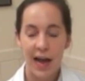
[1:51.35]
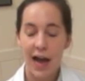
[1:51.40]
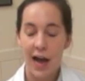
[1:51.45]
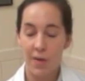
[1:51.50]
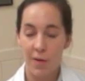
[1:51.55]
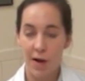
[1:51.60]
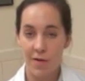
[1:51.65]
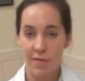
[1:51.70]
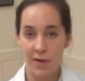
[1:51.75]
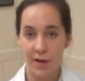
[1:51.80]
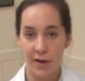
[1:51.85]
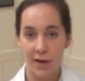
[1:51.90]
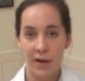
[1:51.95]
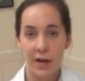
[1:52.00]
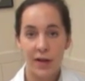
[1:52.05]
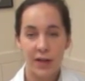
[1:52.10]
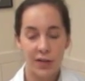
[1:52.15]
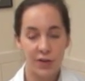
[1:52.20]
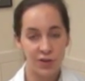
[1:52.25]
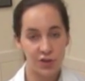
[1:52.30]

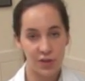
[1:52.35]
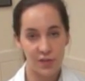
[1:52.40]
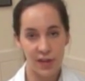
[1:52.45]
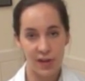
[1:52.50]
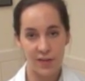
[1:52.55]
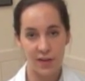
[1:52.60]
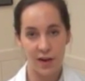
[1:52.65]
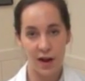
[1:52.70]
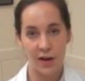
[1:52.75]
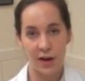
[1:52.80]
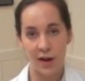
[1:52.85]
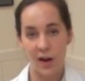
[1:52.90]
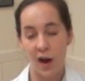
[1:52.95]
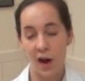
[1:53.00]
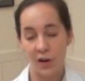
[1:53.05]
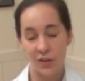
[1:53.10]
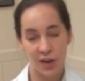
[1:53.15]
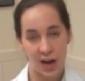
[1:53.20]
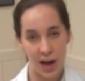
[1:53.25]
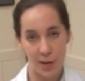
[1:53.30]
However, you should leave it on at
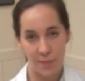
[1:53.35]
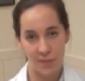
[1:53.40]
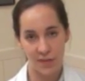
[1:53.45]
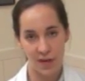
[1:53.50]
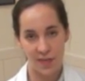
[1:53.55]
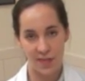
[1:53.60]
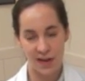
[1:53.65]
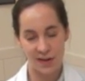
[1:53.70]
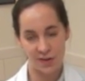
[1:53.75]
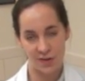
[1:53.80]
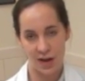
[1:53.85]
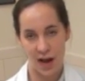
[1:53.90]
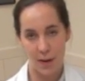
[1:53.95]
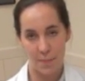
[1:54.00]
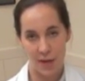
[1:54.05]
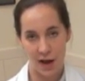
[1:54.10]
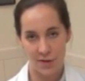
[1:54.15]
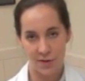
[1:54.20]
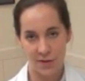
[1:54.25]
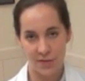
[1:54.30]
all times so that they do
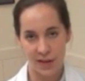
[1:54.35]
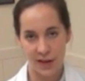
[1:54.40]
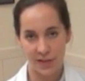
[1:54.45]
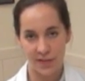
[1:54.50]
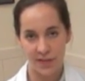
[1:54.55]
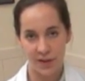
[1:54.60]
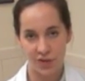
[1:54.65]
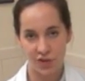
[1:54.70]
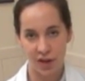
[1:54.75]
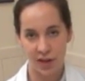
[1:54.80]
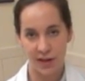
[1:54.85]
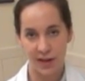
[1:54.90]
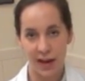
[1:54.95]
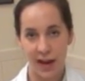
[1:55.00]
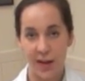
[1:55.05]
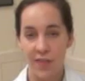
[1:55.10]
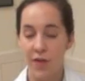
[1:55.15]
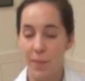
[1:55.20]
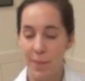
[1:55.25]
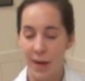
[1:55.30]
not bother the incision,
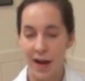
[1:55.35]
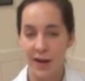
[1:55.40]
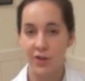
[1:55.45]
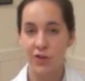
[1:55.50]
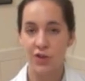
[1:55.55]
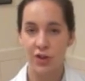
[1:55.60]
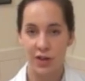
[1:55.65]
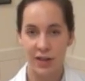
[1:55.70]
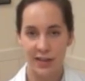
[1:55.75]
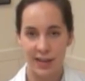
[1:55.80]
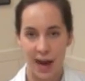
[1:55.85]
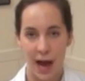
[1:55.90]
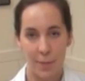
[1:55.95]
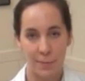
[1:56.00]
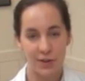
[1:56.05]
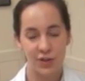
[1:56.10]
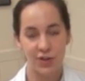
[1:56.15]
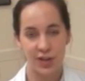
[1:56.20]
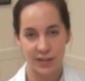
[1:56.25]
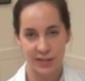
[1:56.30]
and the pet should
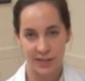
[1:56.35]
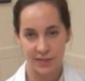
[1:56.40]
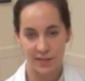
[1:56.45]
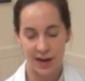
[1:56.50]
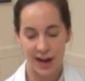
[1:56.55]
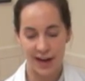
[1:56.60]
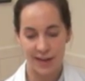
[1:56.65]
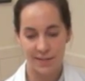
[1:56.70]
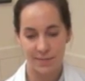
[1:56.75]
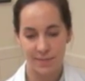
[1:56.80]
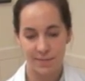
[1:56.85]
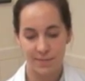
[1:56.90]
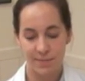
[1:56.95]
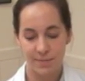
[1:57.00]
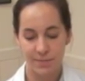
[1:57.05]
adapt just fine.